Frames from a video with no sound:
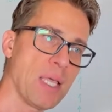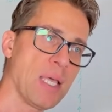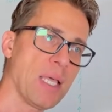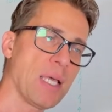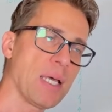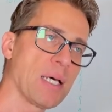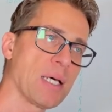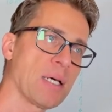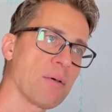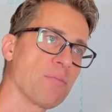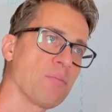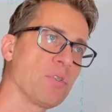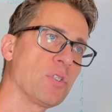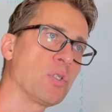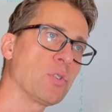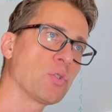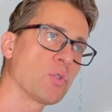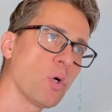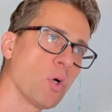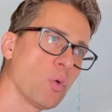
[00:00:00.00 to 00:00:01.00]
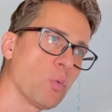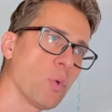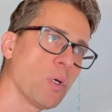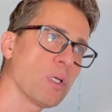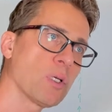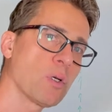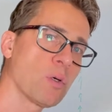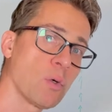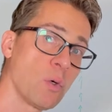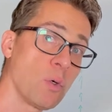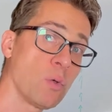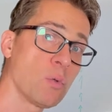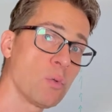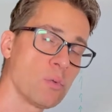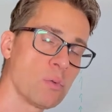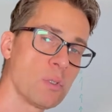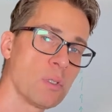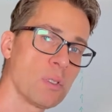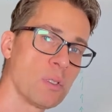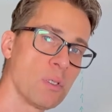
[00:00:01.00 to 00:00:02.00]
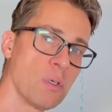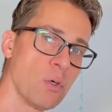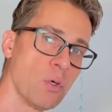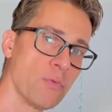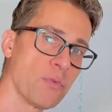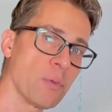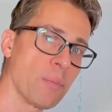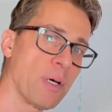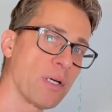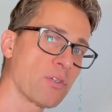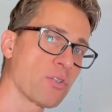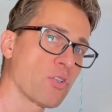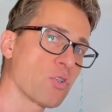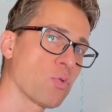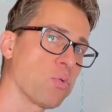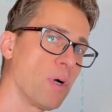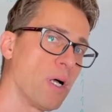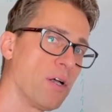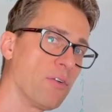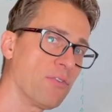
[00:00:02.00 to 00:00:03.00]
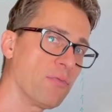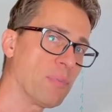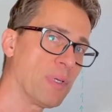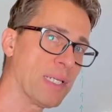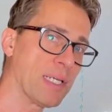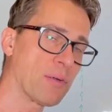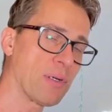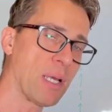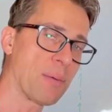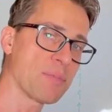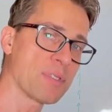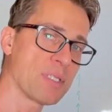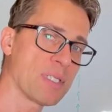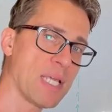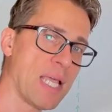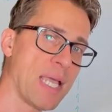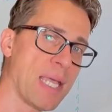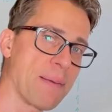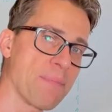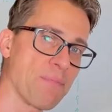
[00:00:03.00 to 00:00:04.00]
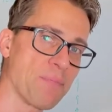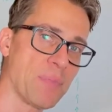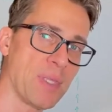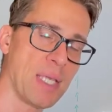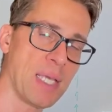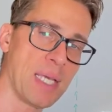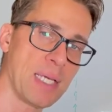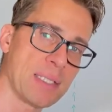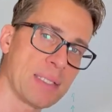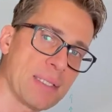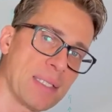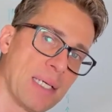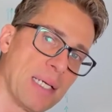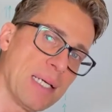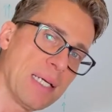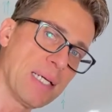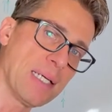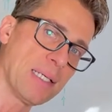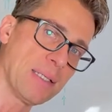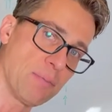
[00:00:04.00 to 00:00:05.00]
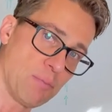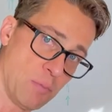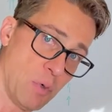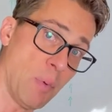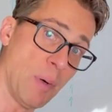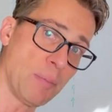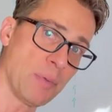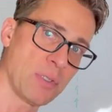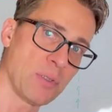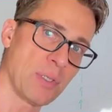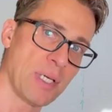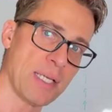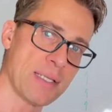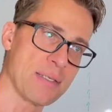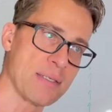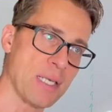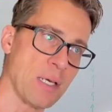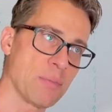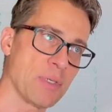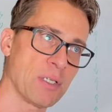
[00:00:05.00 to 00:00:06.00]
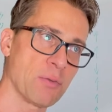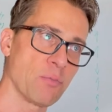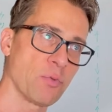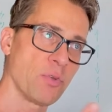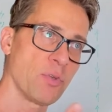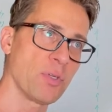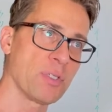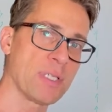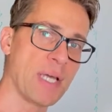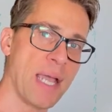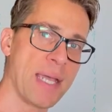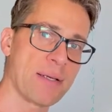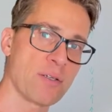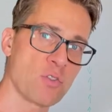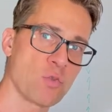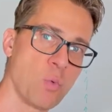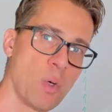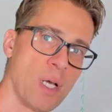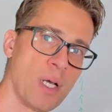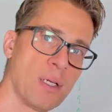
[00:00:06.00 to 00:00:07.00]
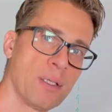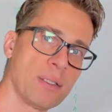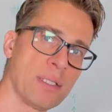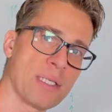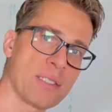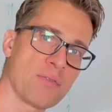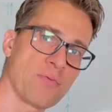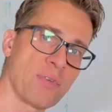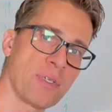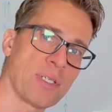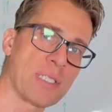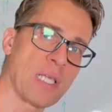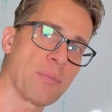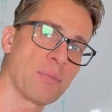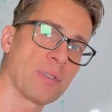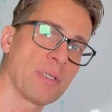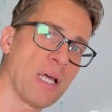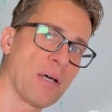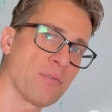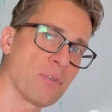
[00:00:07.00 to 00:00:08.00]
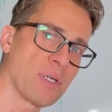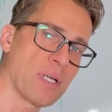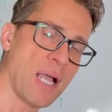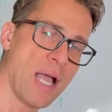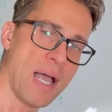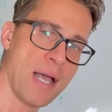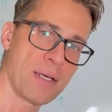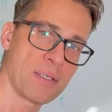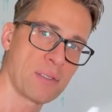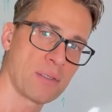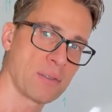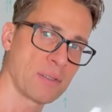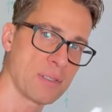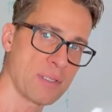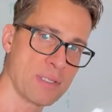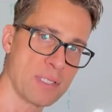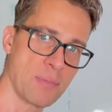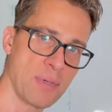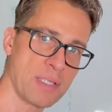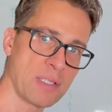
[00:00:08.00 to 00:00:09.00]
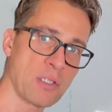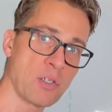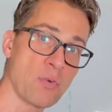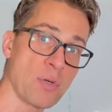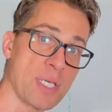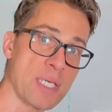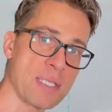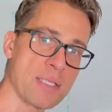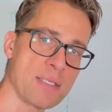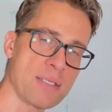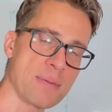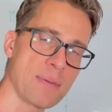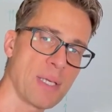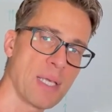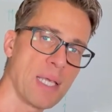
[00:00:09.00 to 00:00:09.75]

Um, you don't want to go uh, over about 12 milligrams a day. And remember, you get some in with your diet as well. It's, for example, an avocado and some other greens.